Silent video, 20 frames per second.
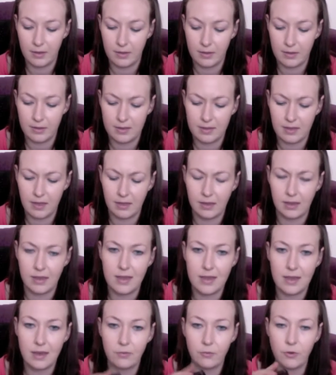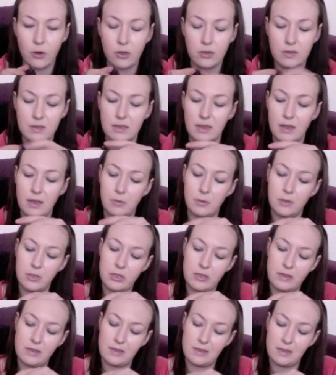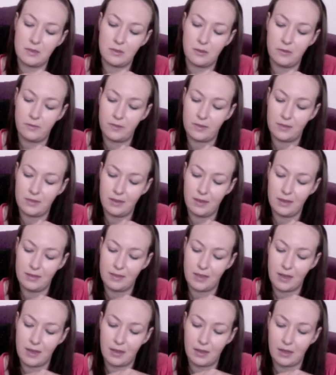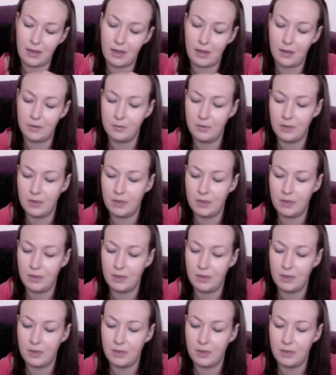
this colour in Rockstar, which is sort of a darker,